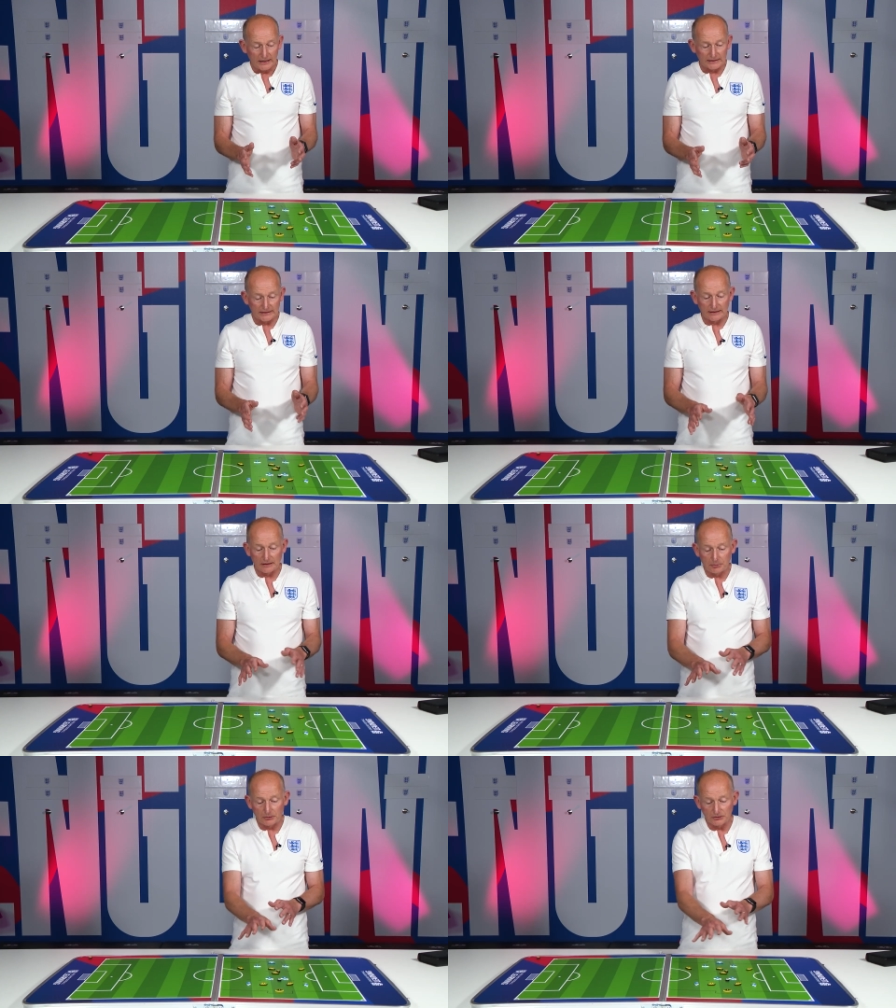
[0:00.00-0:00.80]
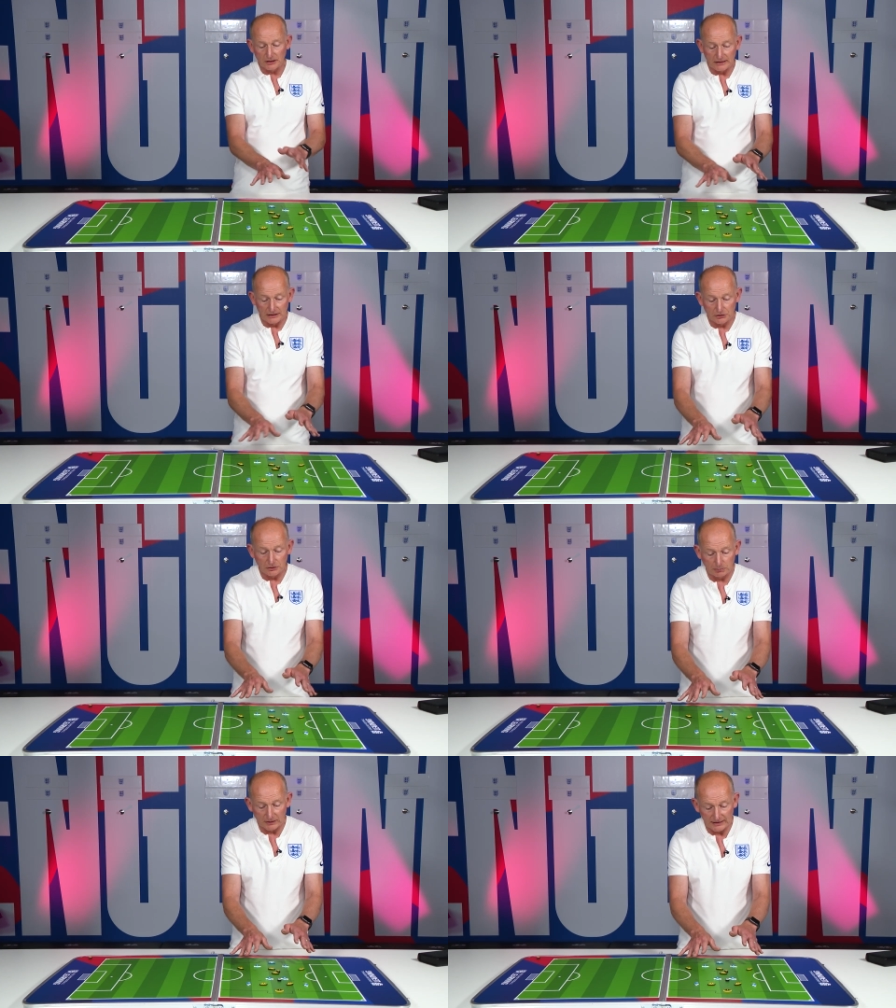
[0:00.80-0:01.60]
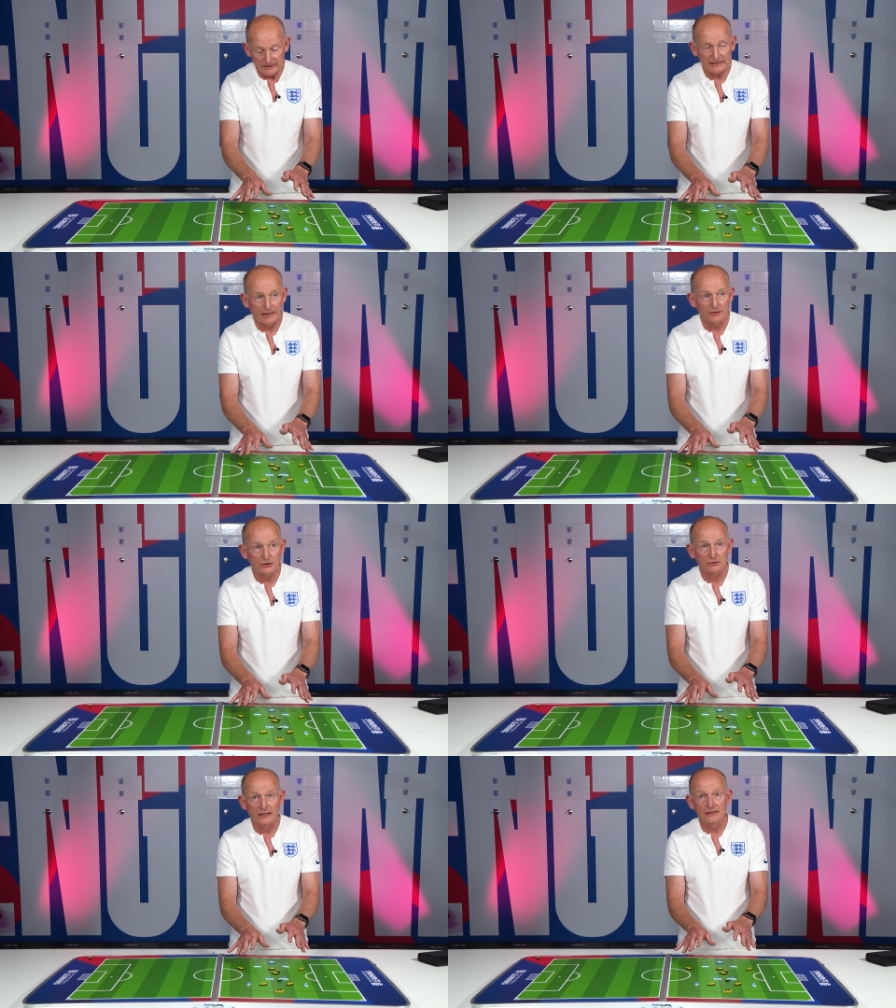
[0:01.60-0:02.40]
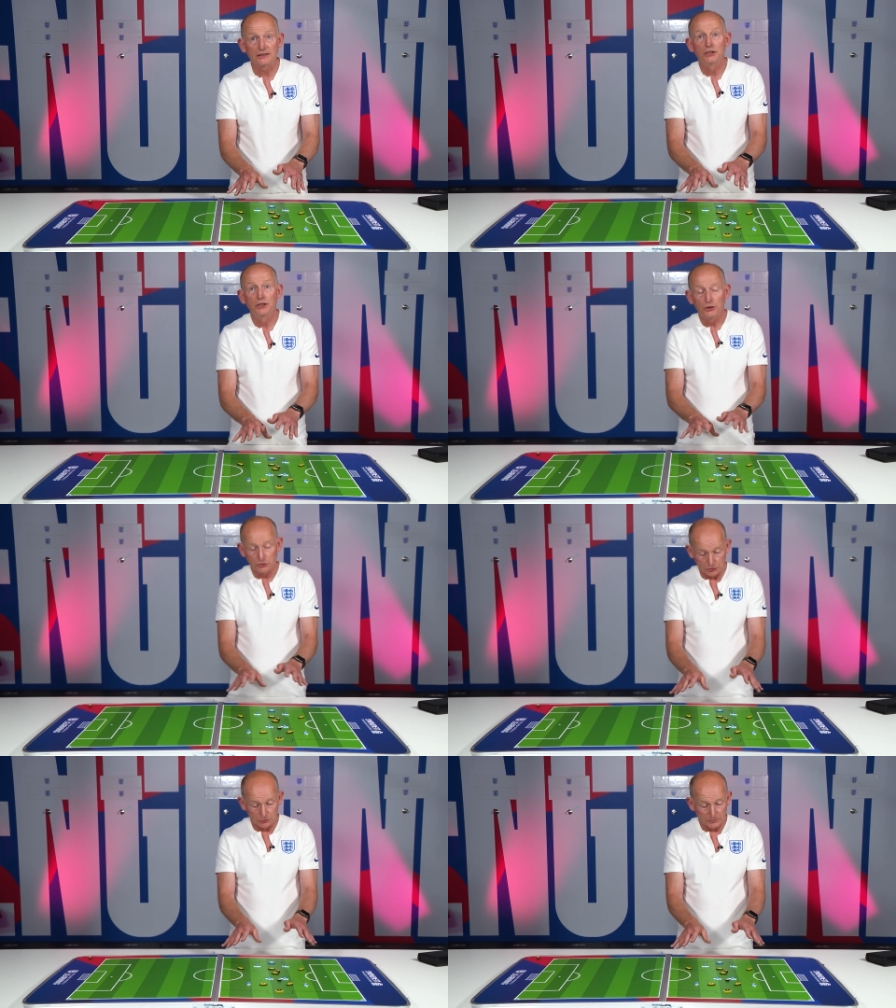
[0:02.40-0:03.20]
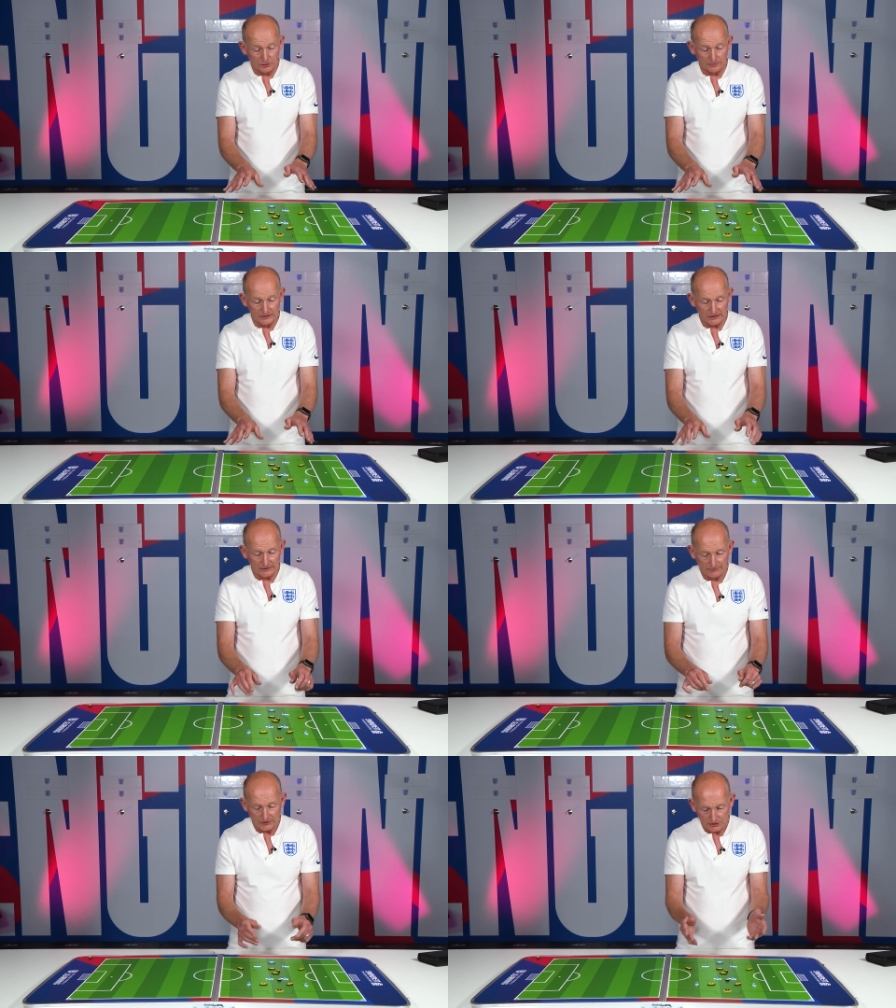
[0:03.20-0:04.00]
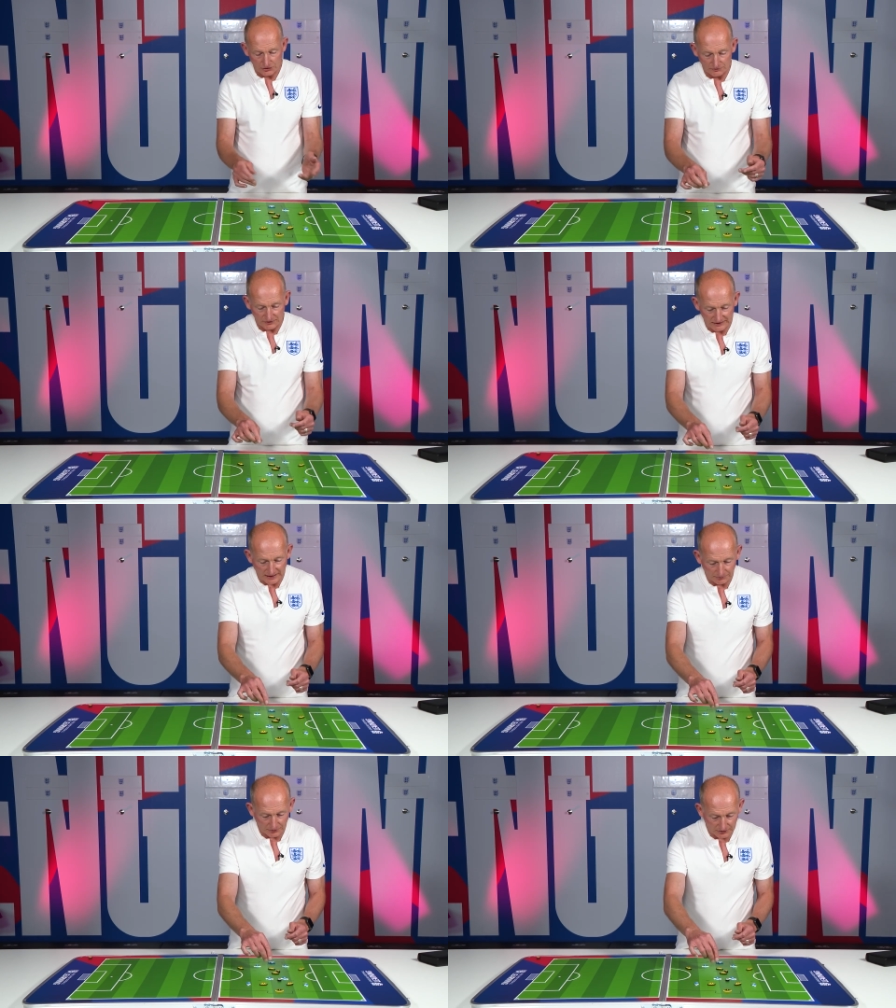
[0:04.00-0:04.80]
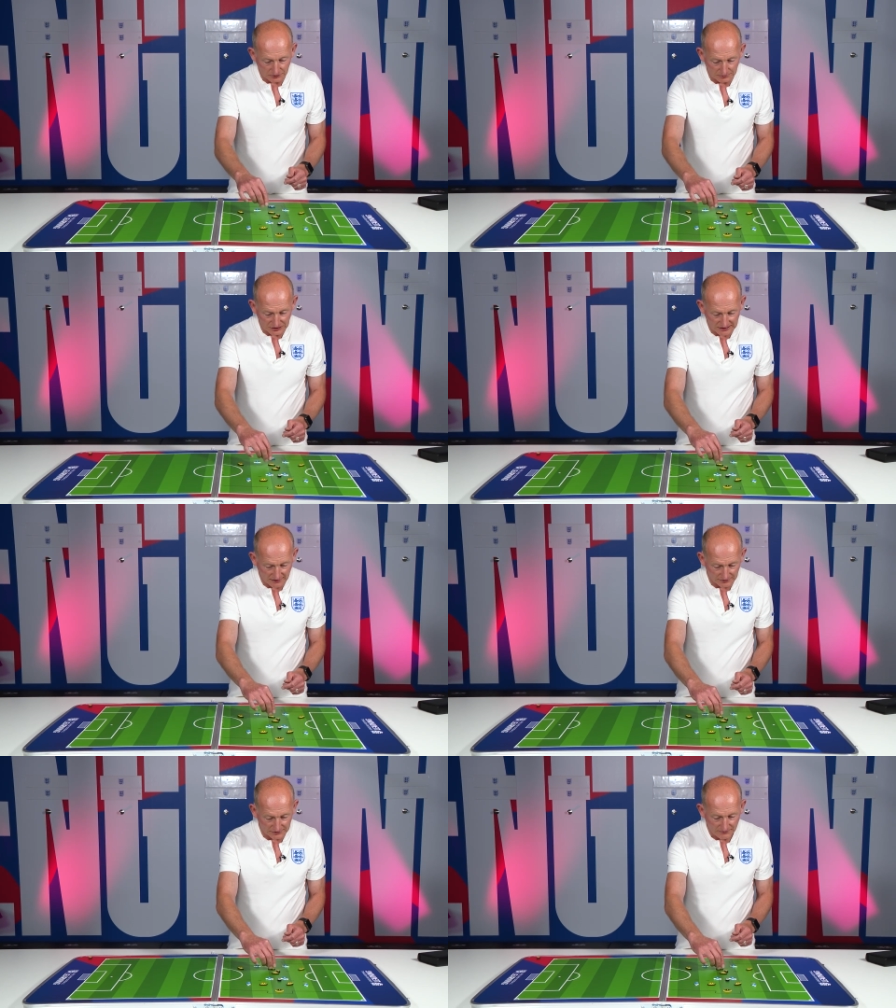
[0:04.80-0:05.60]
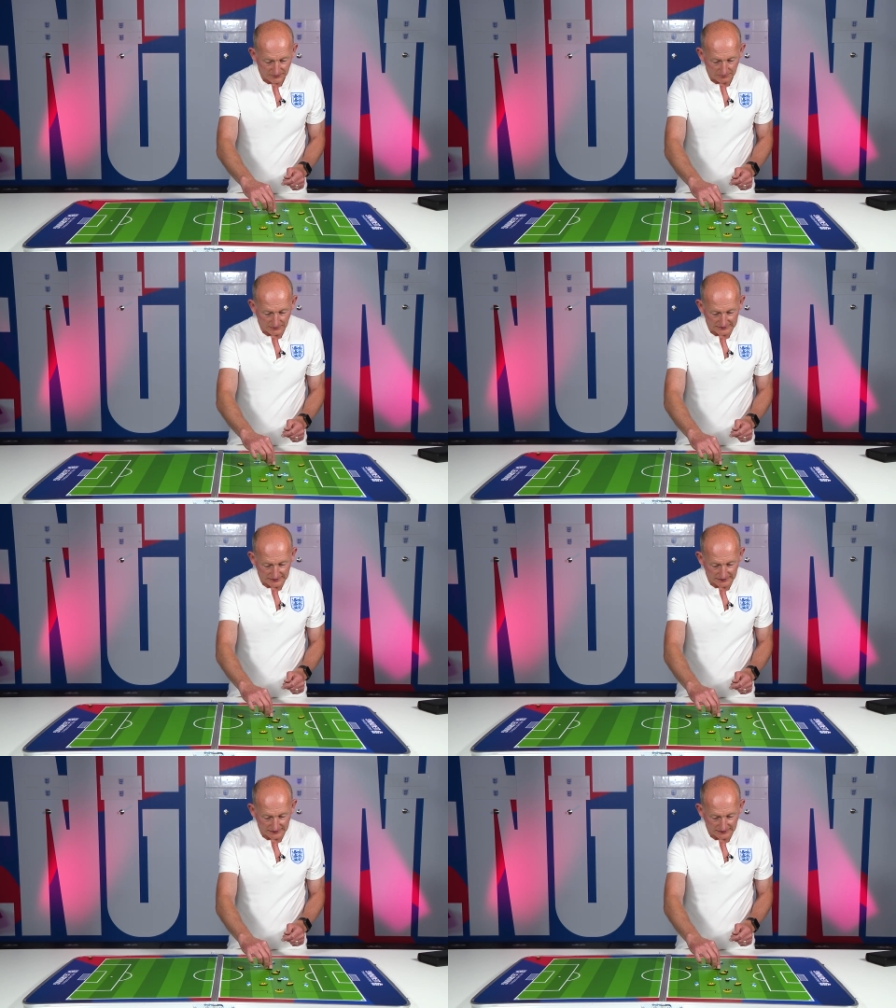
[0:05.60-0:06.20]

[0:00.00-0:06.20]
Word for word: it's still important that these other players demonstrate good movement so for example, the number seven might